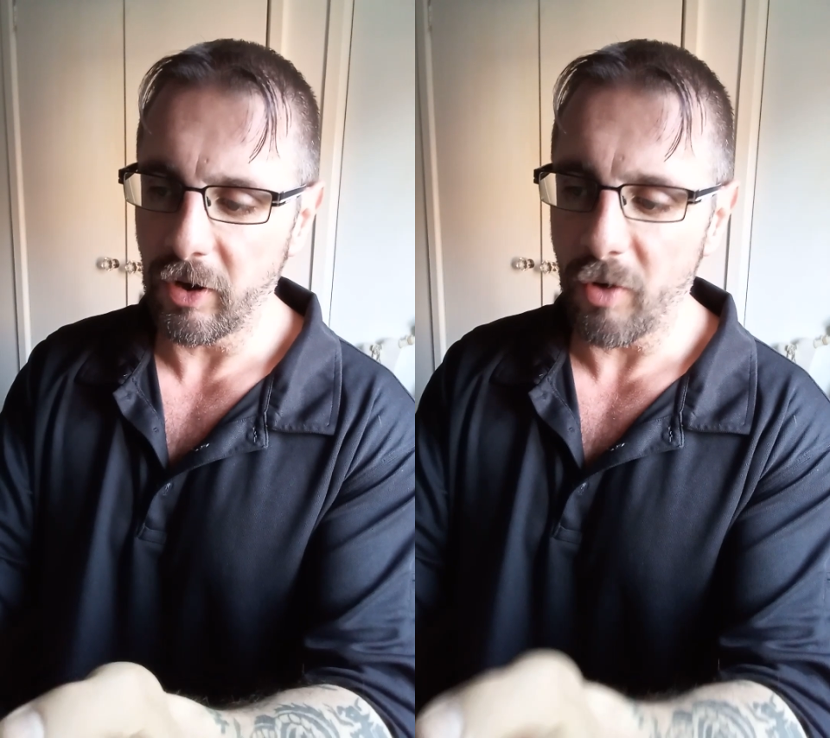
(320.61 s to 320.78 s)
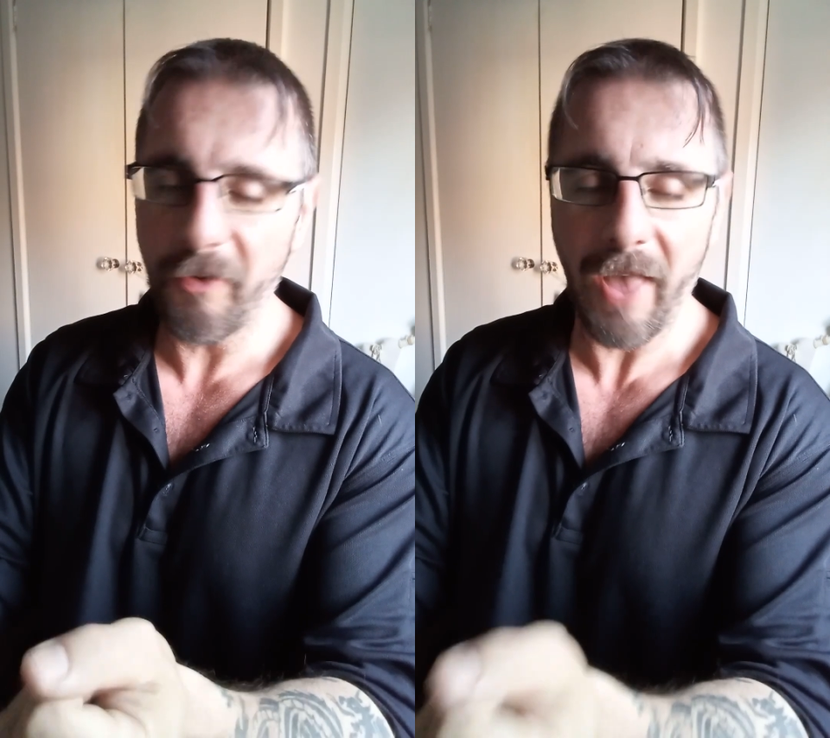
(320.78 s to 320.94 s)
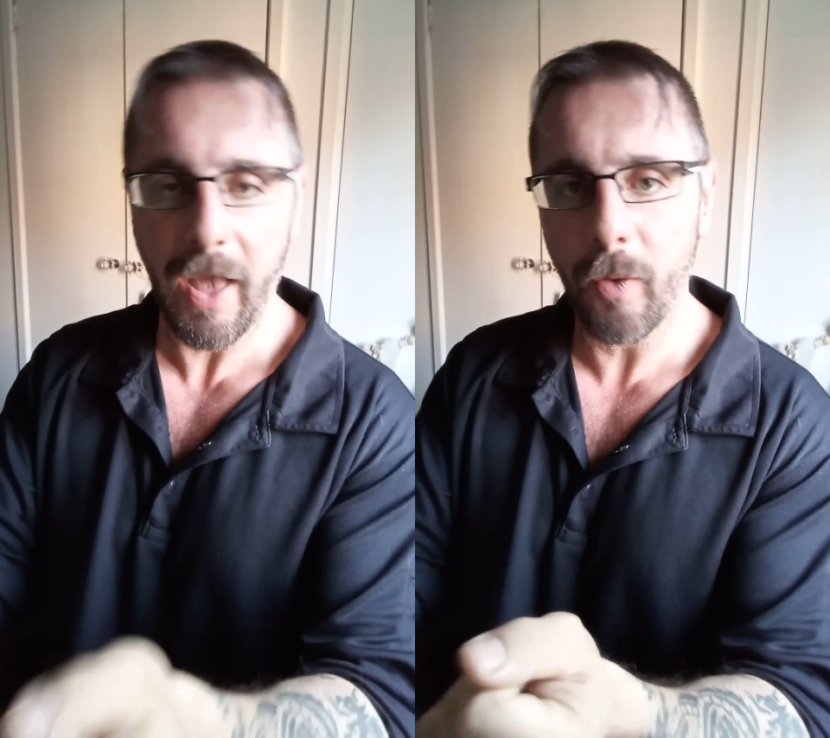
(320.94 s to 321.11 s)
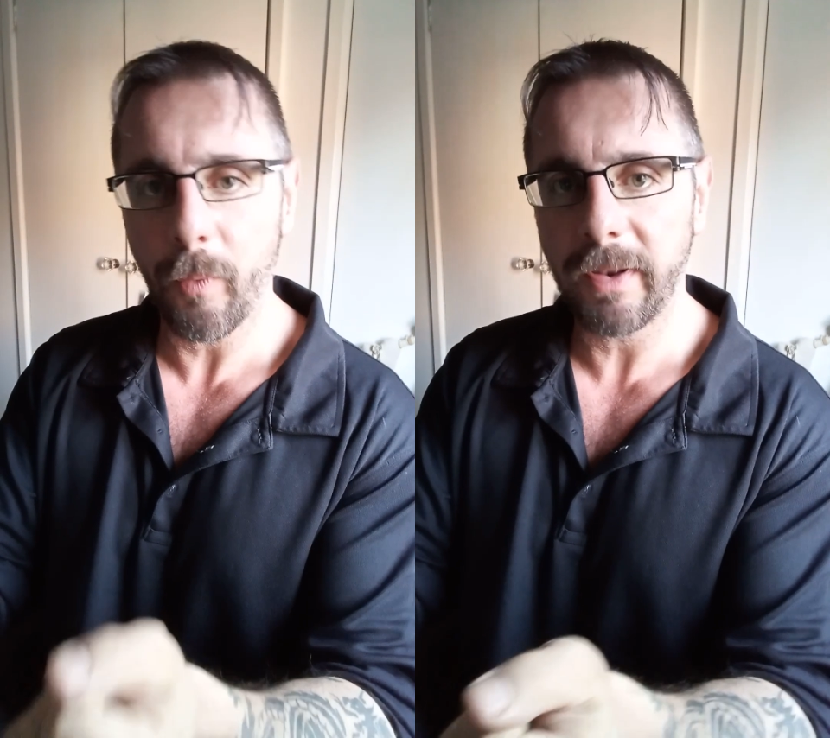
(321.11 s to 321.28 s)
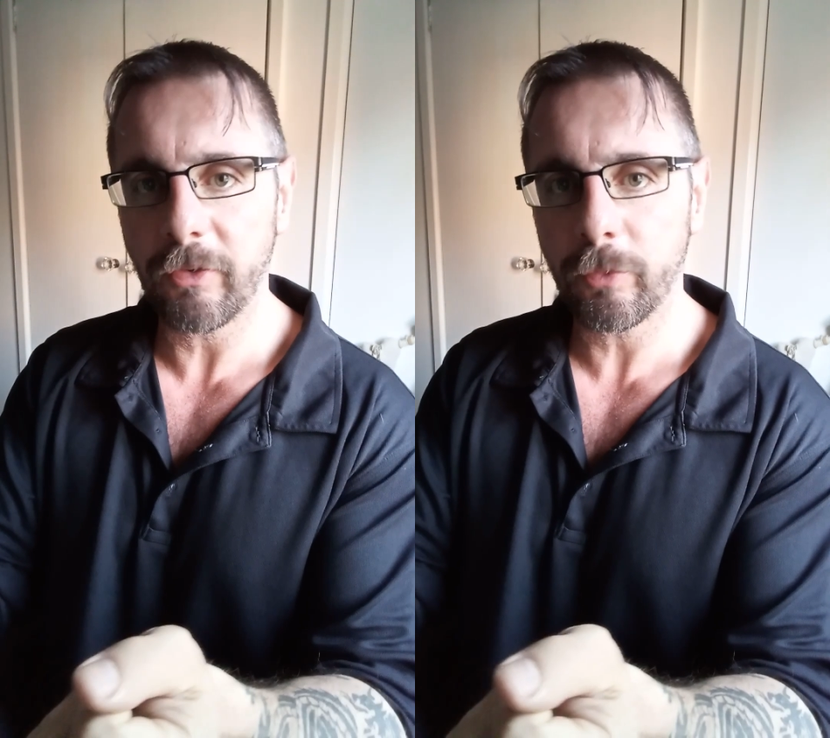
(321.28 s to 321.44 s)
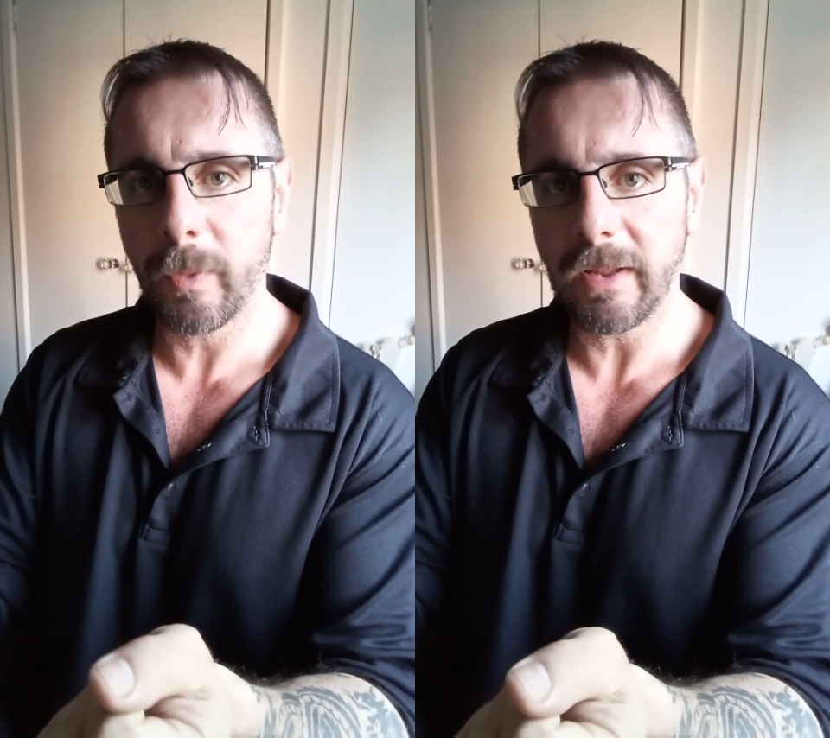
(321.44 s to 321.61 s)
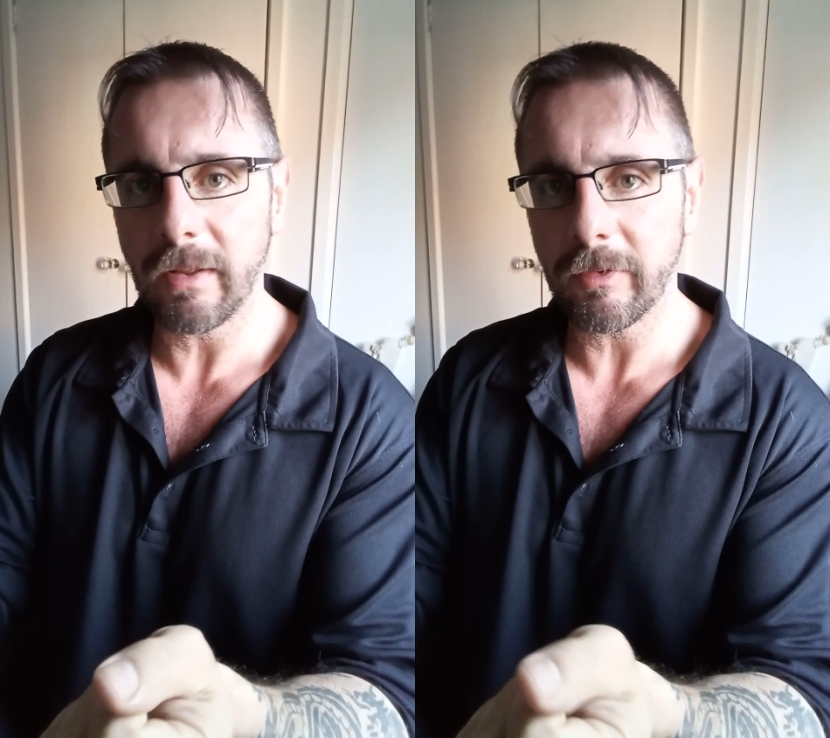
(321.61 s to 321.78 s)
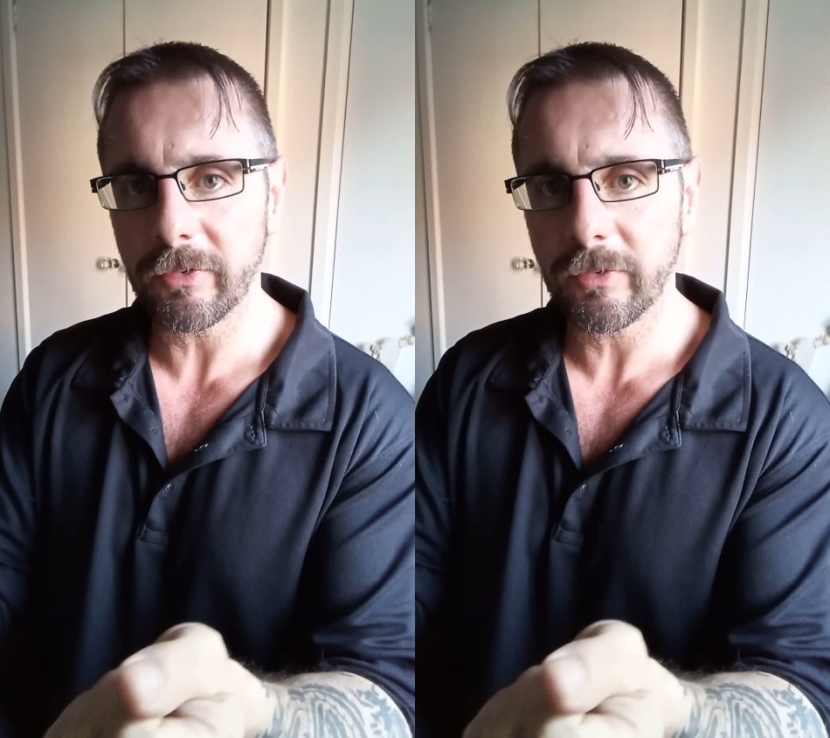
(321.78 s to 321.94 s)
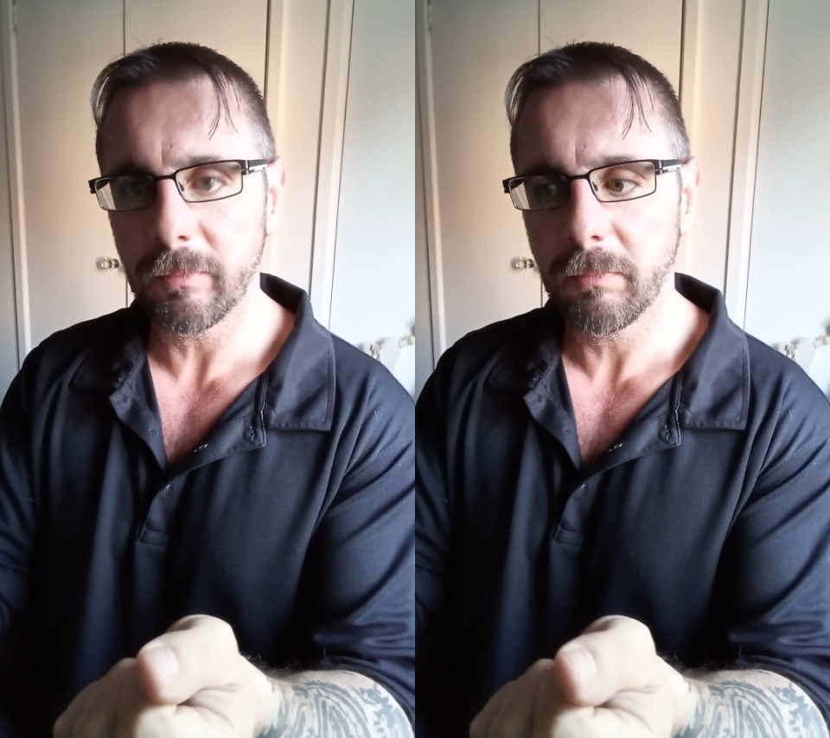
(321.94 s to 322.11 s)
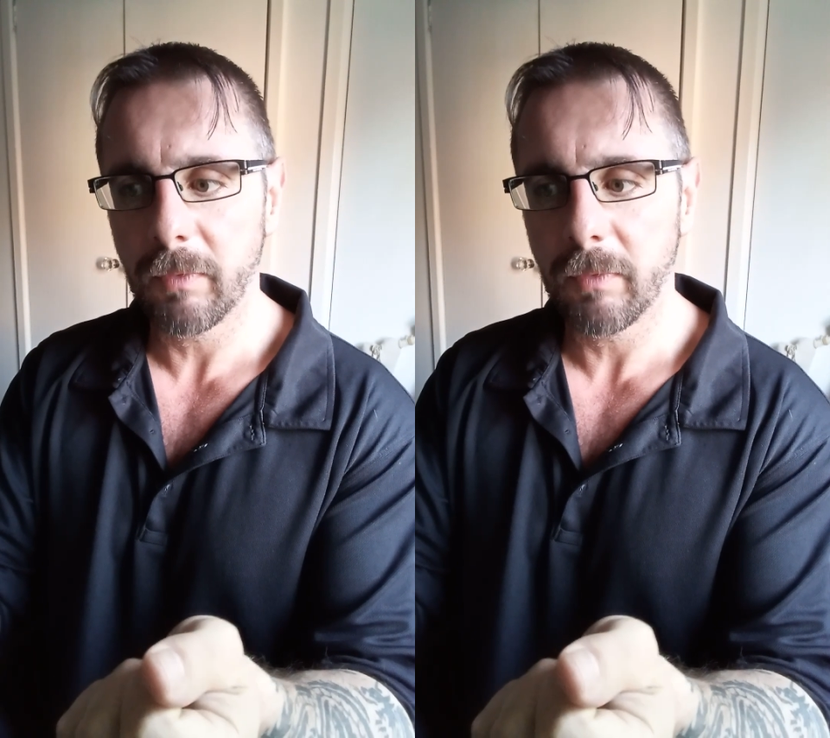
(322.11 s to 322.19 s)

of hell in its wings.